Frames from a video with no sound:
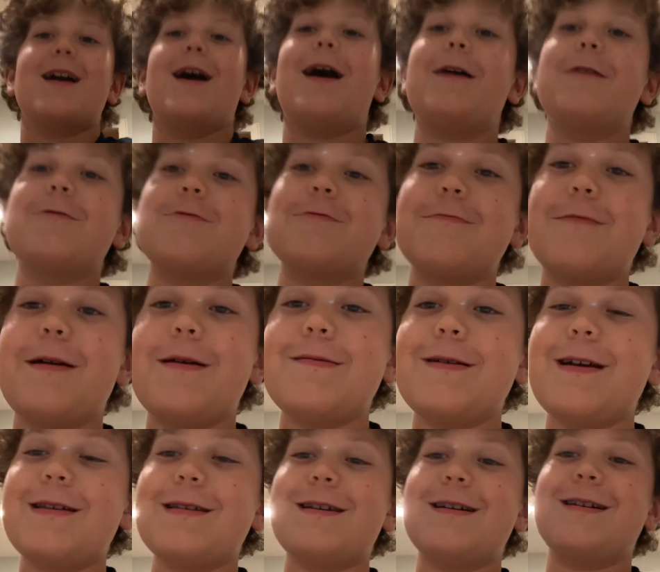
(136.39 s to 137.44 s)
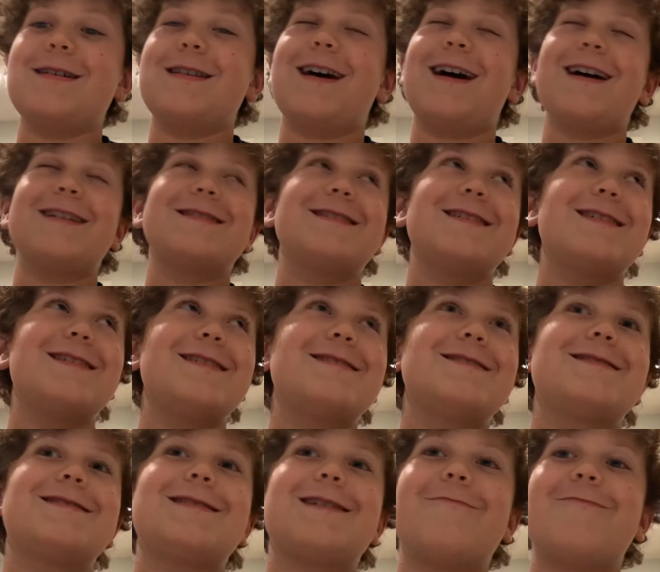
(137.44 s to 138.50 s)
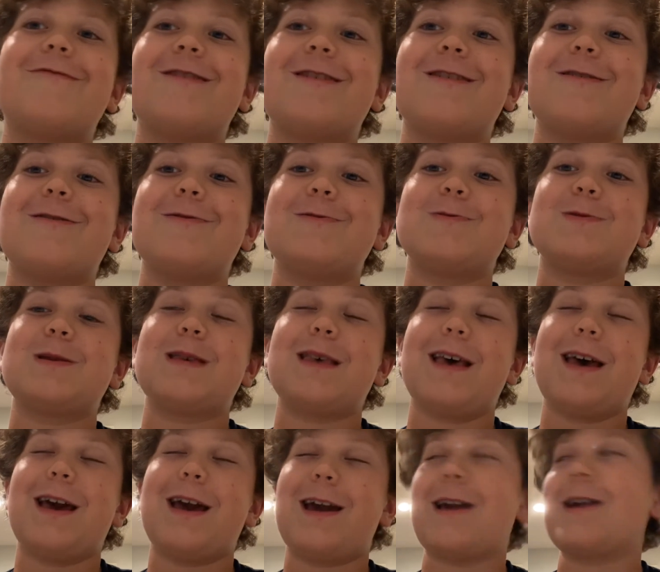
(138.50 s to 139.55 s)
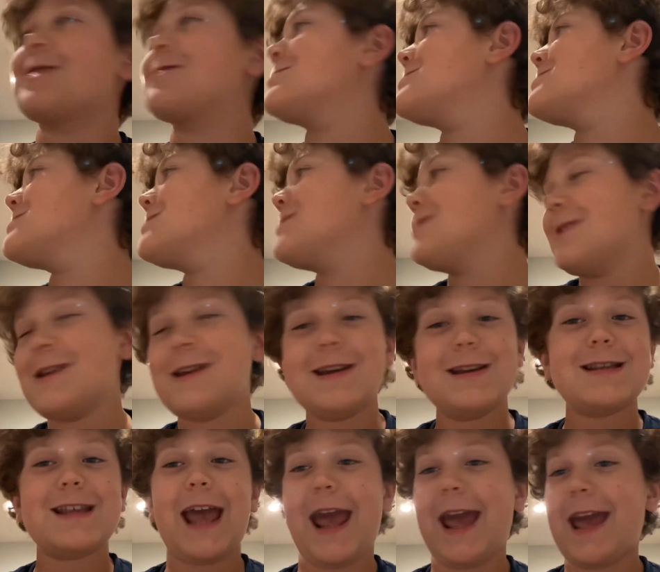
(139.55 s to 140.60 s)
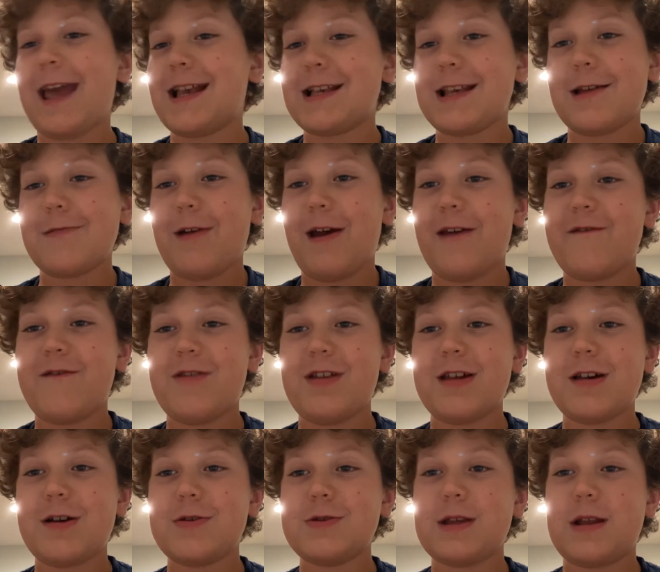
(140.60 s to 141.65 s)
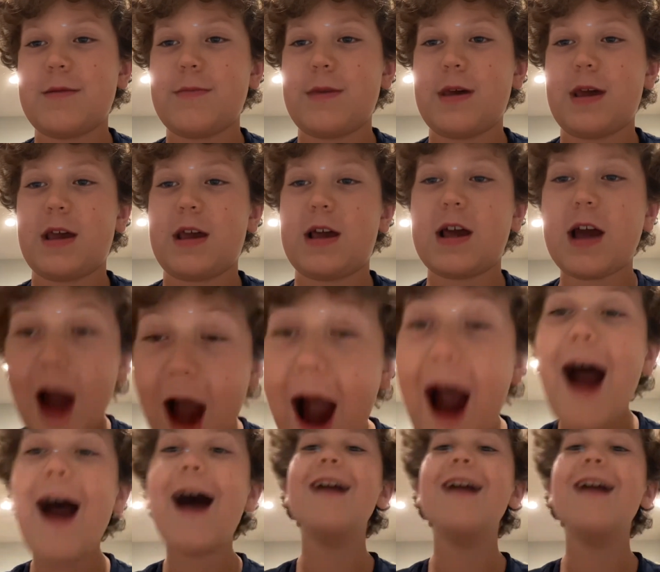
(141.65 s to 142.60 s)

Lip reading: I remember, and then I did some videos, like takes on my videos, and I'm like, God!